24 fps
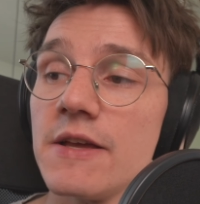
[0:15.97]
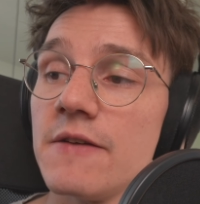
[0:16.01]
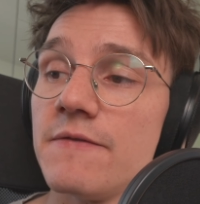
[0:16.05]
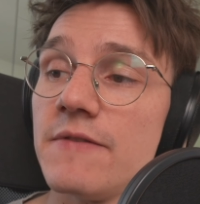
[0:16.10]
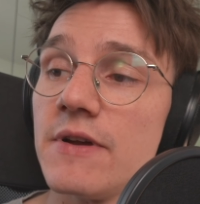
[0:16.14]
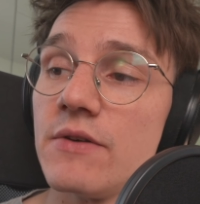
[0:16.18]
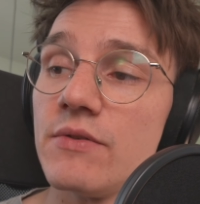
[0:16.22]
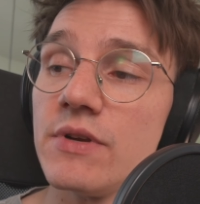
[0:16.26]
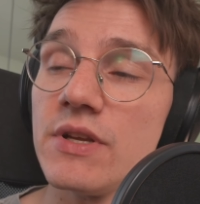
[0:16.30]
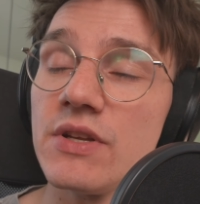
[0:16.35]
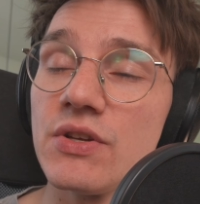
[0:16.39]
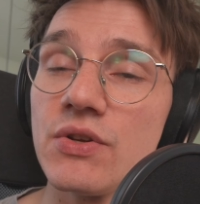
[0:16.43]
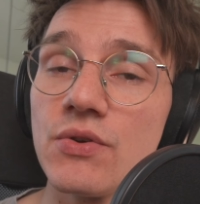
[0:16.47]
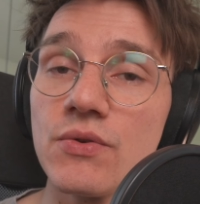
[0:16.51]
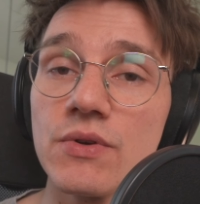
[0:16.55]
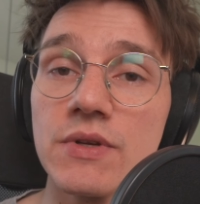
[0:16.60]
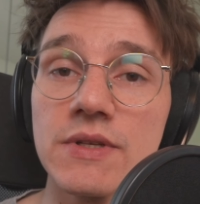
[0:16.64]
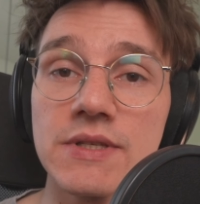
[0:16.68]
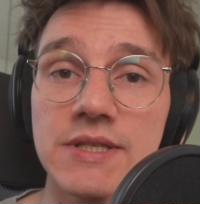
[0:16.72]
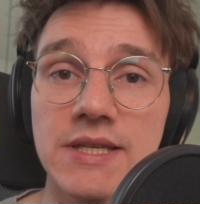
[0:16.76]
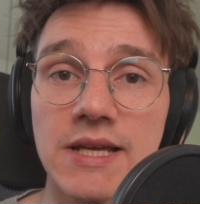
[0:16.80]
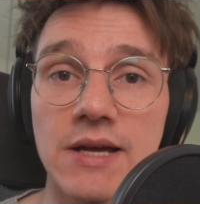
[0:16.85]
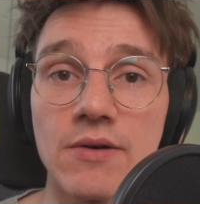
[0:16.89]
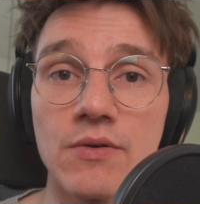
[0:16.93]
a very
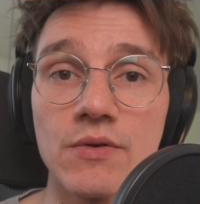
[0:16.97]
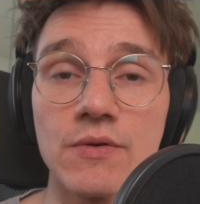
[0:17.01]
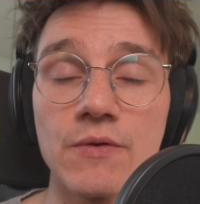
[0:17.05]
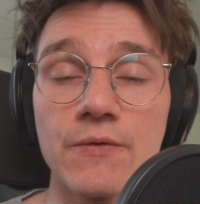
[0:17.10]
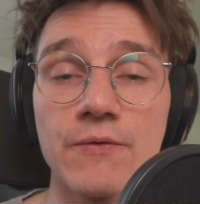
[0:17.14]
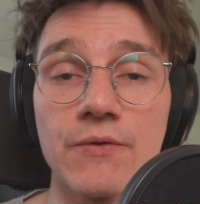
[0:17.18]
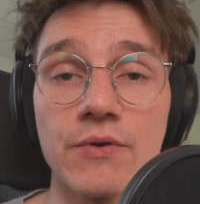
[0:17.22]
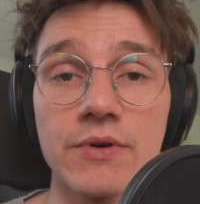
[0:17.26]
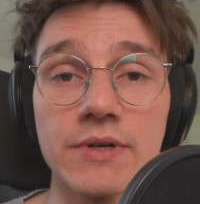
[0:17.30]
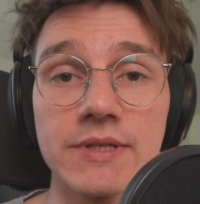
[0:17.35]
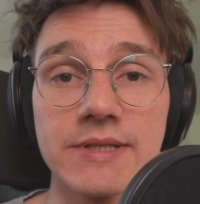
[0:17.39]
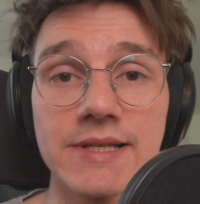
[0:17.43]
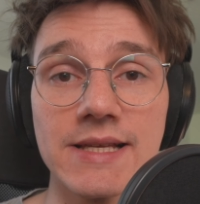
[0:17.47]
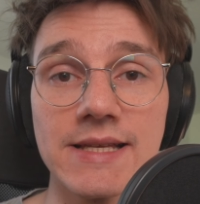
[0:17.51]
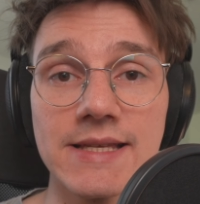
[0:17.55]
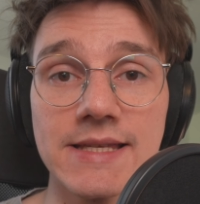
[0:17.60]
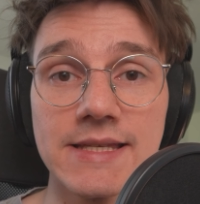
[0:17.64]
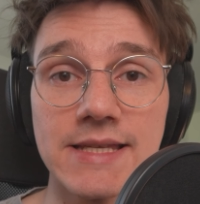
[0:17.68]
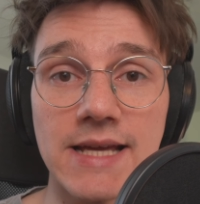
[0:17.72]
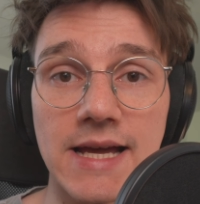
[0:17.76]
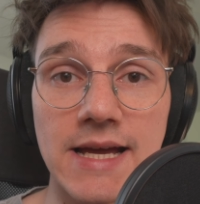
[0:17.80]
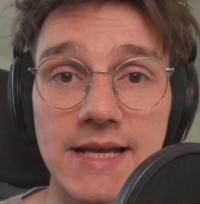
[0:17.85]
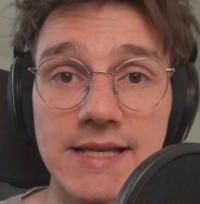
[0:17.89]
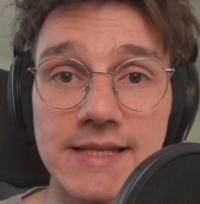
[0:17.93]
good sound for its
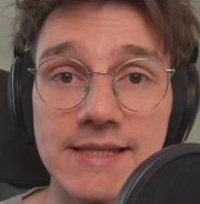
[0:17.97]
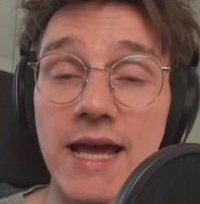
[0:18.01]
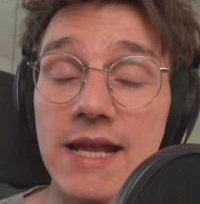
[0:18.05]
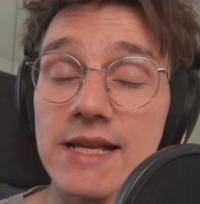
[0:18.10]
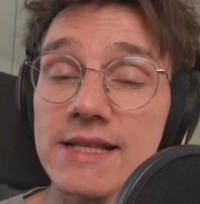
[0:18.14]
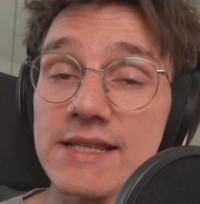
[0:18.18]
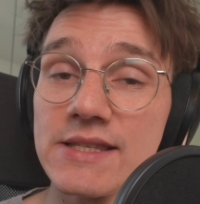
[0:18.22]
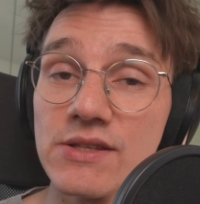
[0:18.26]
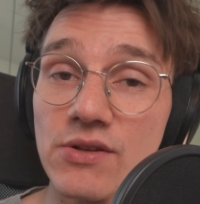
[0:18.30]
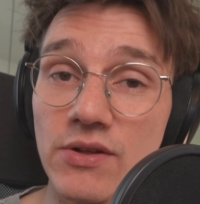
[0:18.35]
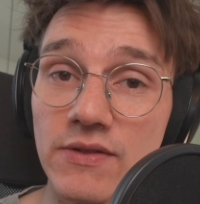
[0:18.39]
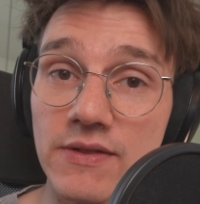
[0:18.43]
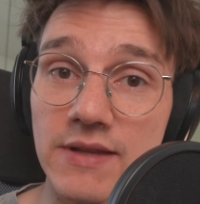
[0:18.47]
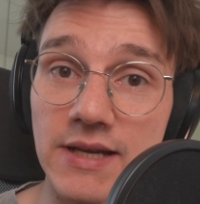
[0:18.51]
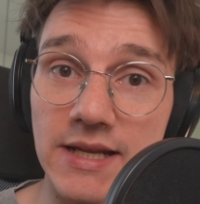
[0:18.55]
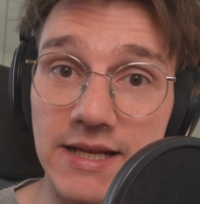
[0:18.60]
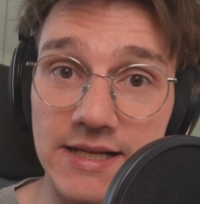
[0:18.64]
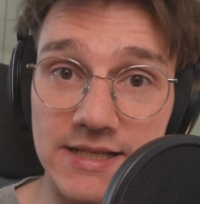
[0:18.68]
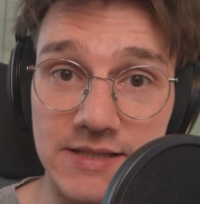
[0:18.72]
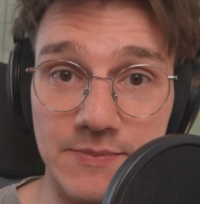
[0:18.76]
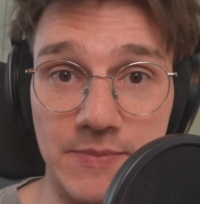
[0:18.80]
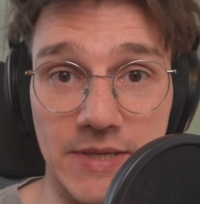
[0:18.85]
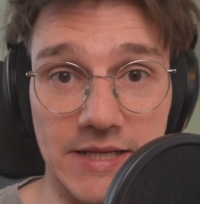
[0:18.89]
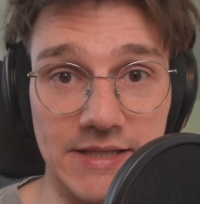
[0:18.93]
size and it's not that
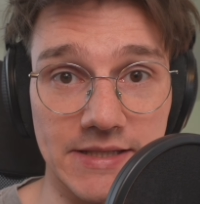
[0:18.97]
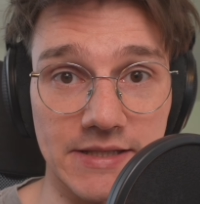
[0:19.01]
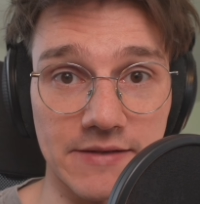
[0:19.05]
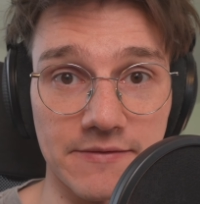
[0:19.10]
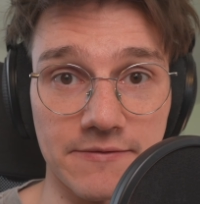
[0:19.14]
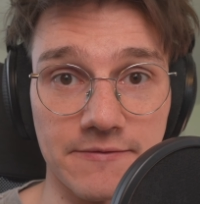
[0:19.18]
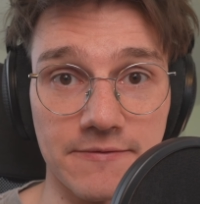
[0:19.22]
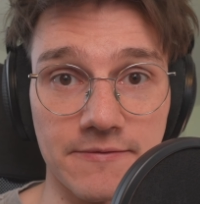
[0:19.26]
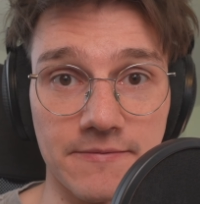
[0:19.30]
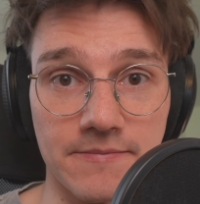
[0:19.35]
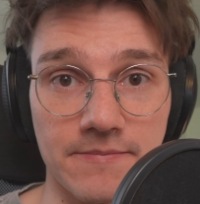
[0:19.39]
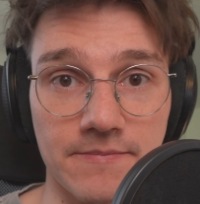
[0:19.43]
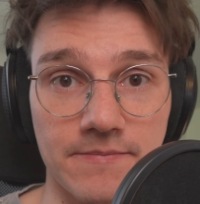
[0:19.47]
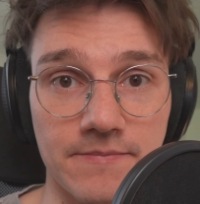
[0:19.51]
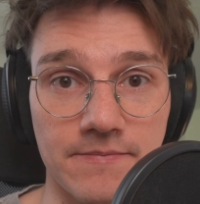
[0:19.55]
expensive.